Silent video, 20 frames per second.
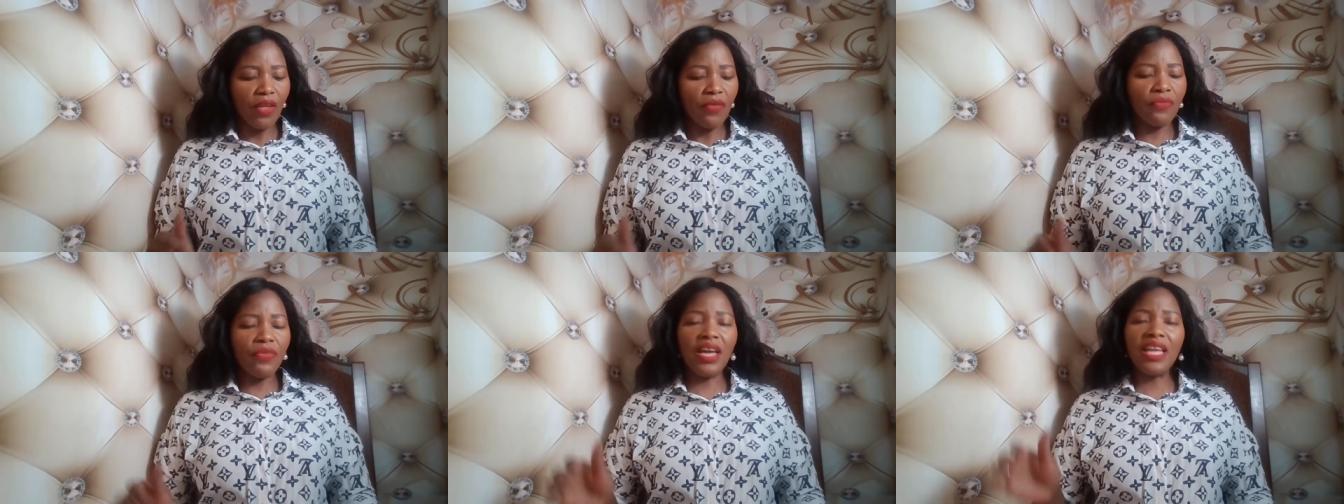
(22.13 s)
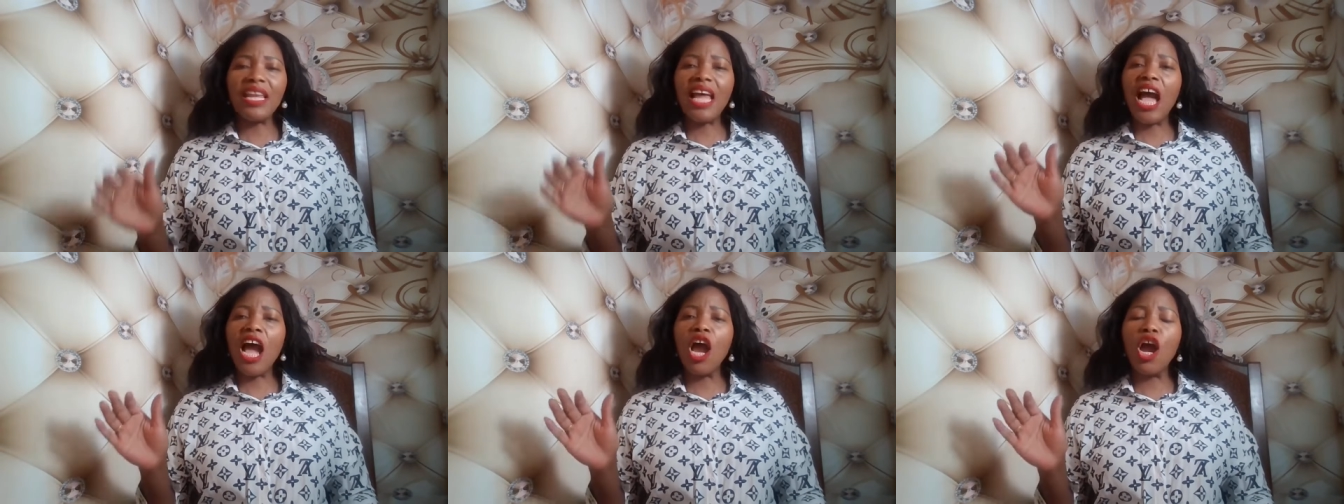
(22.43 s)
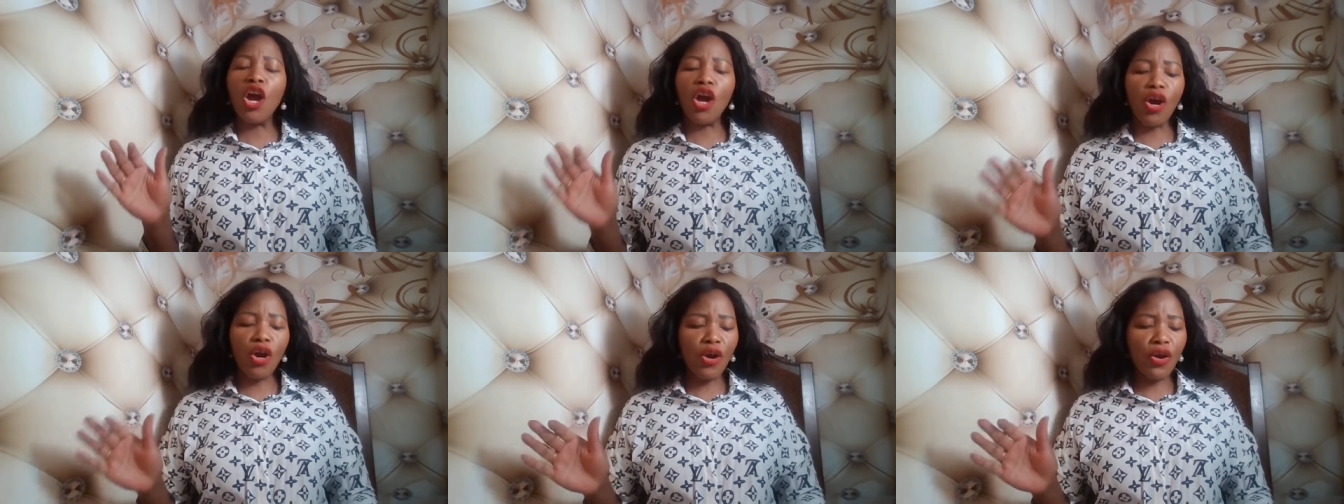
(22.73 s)
Then I
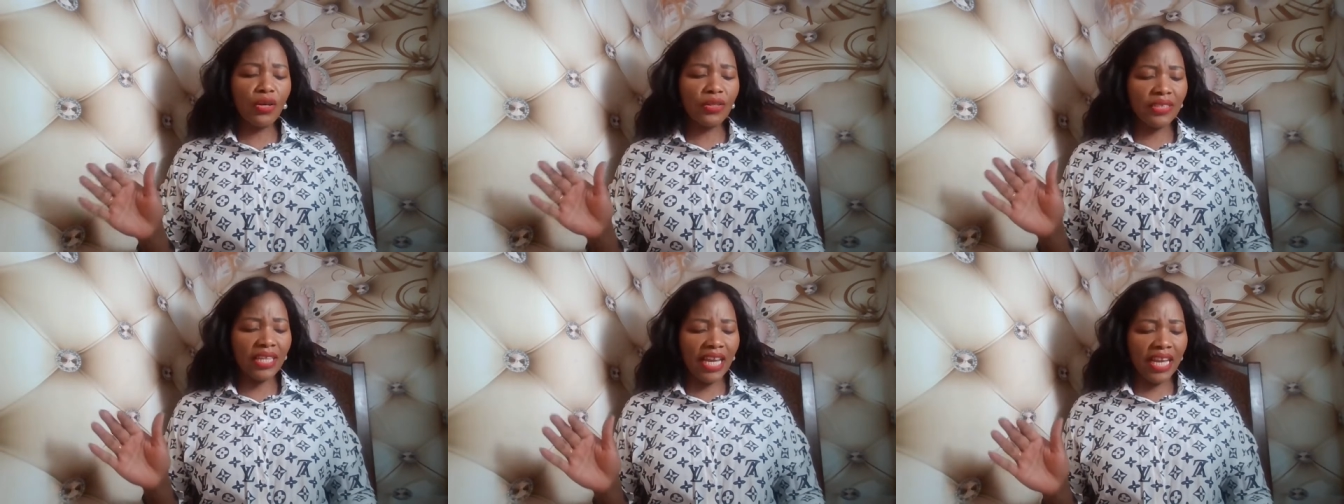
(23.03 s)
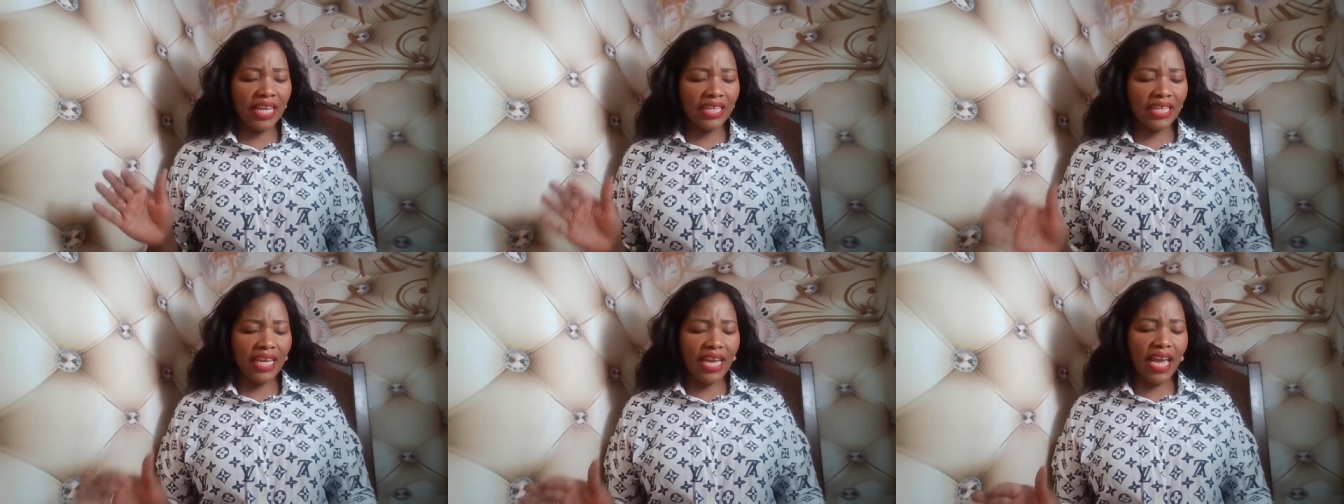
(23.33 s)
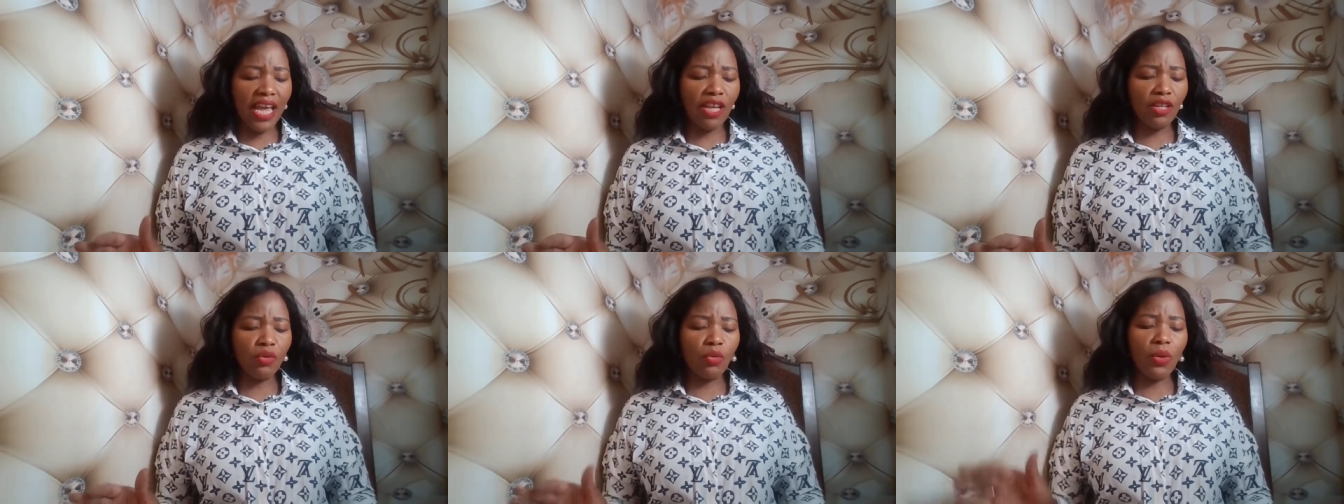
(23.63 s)
heard
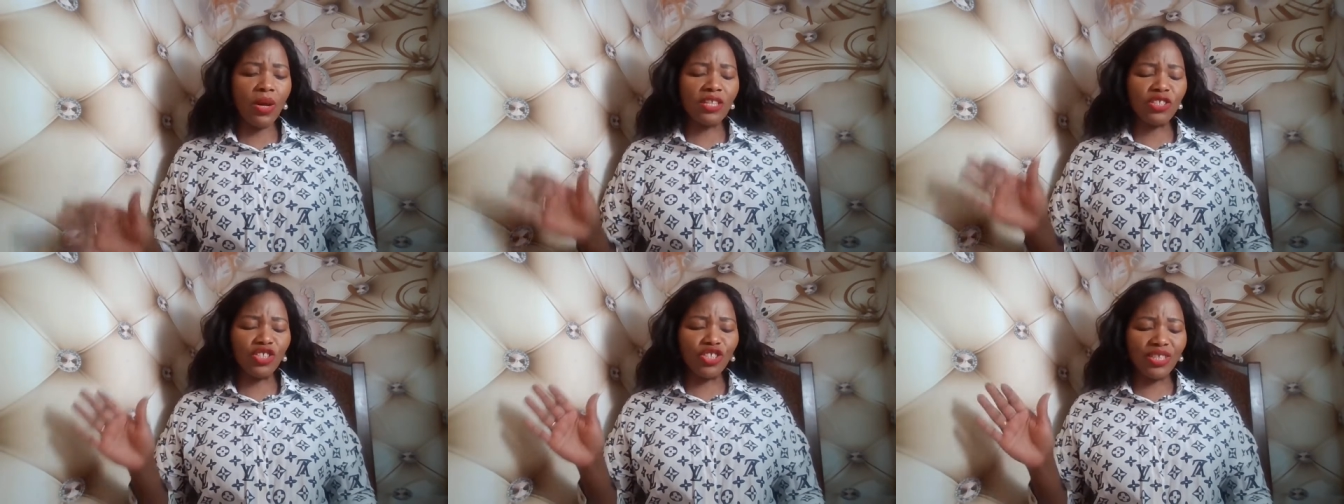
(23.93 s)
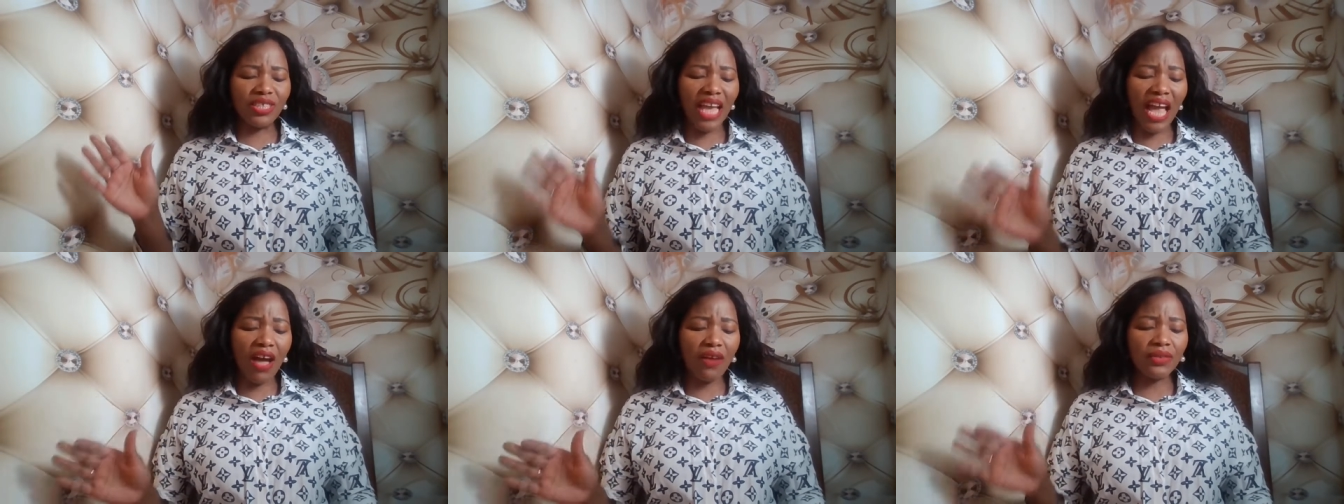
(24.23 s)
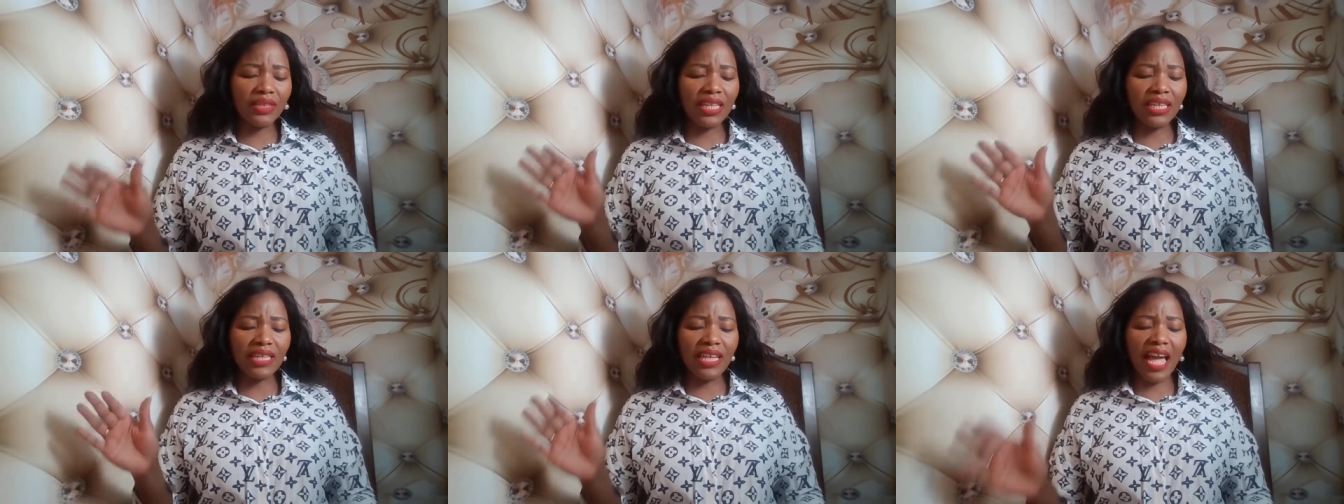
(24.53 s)
again what
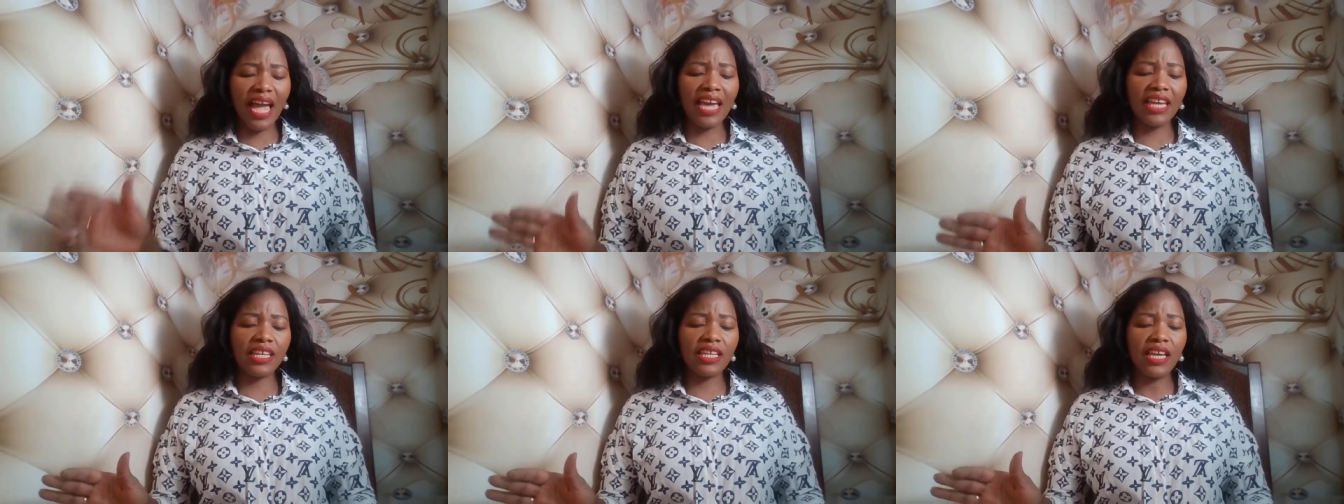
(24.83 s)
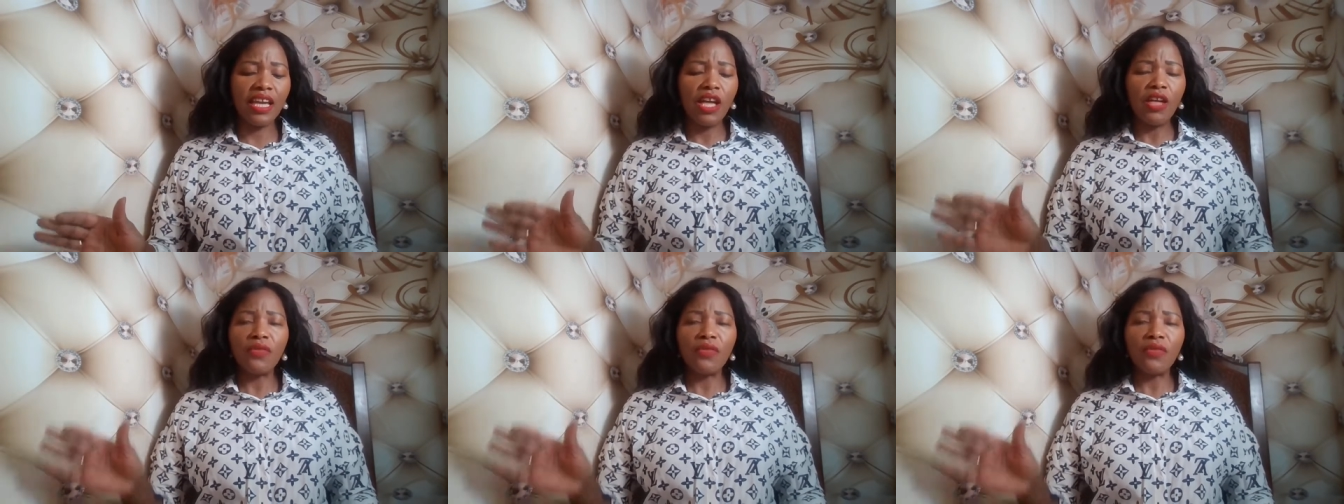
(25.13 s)
sounded like